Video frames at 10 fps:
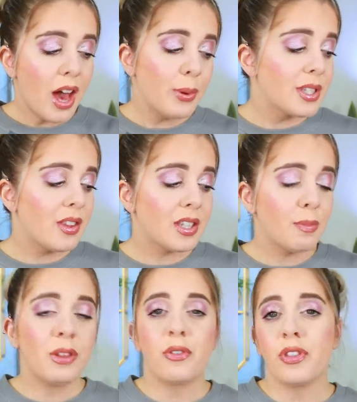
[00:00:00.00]
I would say the same
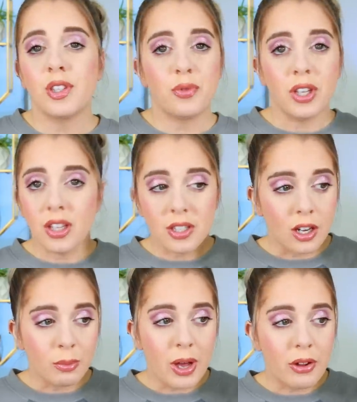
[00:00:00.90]
thing for this freaking
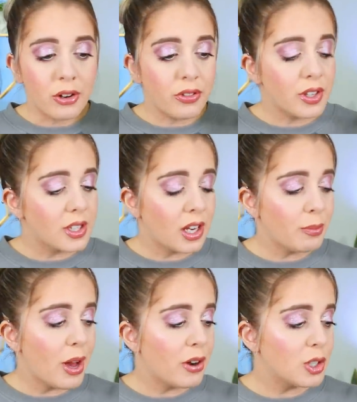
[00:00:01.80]
setting powder. This setting
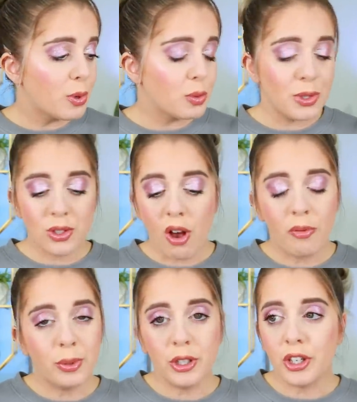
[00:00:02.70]
powder is supposed to be
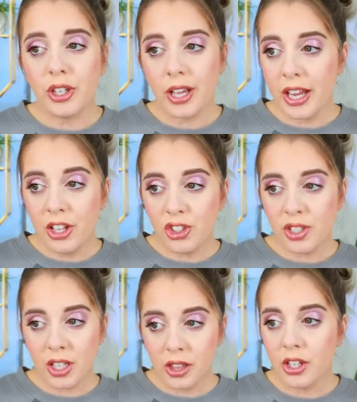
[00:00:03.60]
soft blurred. It is
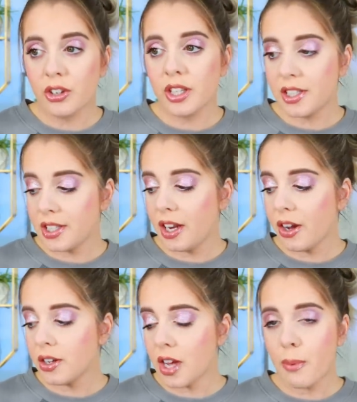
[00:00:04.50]
just literally sitting
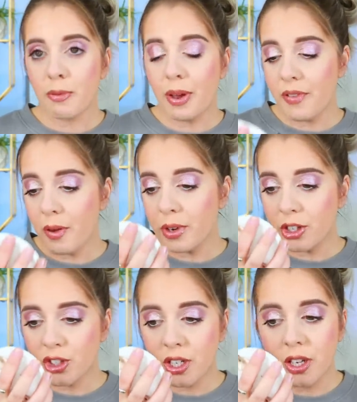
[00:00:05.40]
on top of my
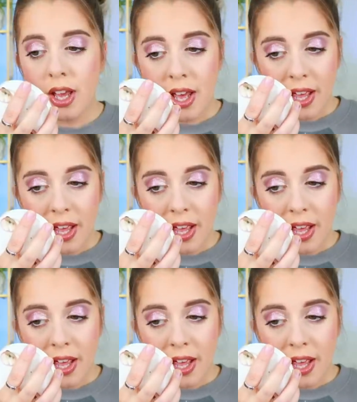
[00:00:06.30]
foundation.